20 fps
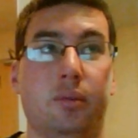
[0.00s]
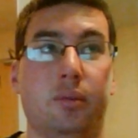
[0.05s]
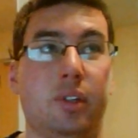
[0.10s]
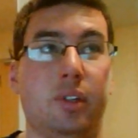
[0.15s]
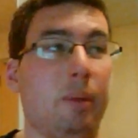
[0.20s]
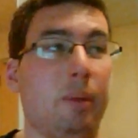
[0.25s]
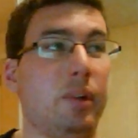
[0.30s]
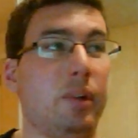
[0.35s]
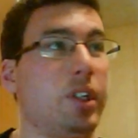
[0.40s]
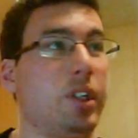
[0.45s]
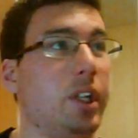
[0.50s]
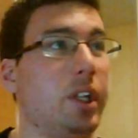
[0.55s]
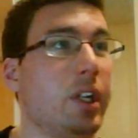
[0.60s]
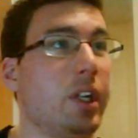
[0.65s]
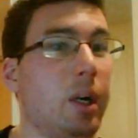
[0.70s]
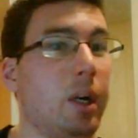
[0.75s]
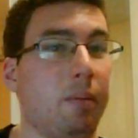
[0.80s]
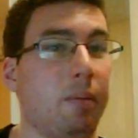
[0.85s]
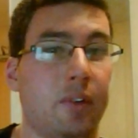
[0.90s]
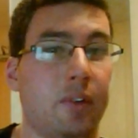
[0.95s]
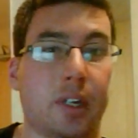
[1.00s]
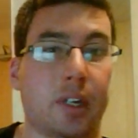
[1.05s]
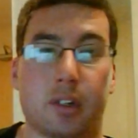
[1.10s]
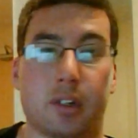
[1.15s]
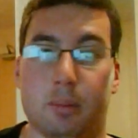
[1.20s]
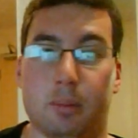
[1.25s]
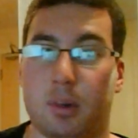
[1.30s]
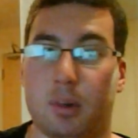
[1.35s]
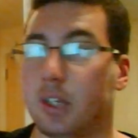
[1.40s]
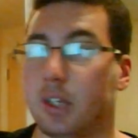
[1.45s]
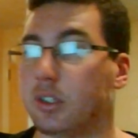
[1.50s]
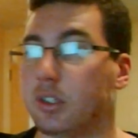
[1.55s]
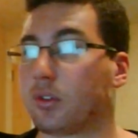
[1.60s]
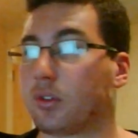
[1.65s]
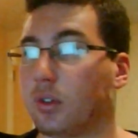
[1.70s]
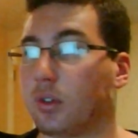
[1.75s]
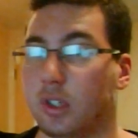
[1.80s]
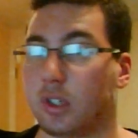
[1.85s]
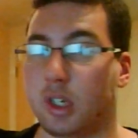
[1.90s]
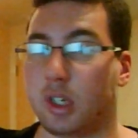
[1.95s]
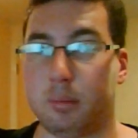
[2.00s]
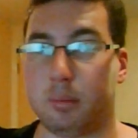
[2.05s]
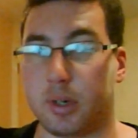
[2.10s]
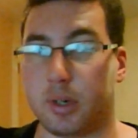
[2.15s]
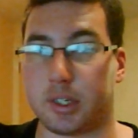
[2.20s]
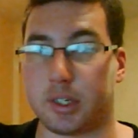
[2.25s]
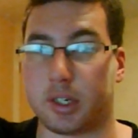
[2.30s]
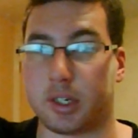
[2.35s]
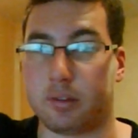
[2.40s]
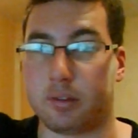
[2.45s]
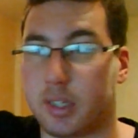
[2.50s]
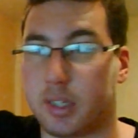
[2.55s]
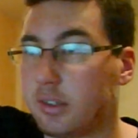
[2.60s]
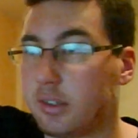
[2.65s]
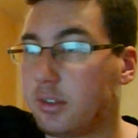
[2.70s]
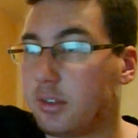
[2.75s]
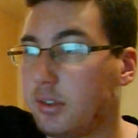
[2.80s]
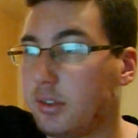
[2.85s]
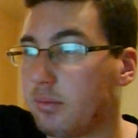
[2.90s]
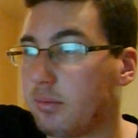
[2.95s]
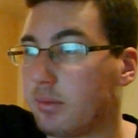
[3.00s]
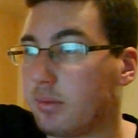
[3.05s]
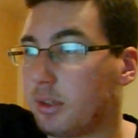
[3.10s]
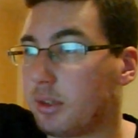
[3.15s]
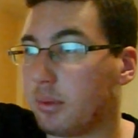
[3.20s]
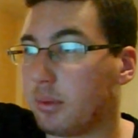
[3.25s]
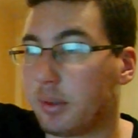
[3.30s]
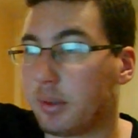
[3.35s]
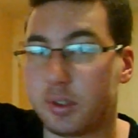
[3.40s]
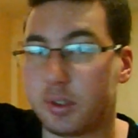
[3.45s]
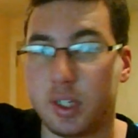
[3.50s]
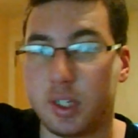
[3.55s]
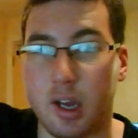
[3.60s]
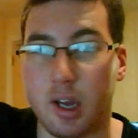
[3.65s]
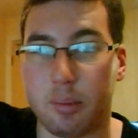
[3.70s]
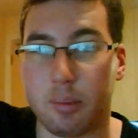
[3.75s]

damage to the arm thing and applies his cross arm breaker, and that's pretty much that.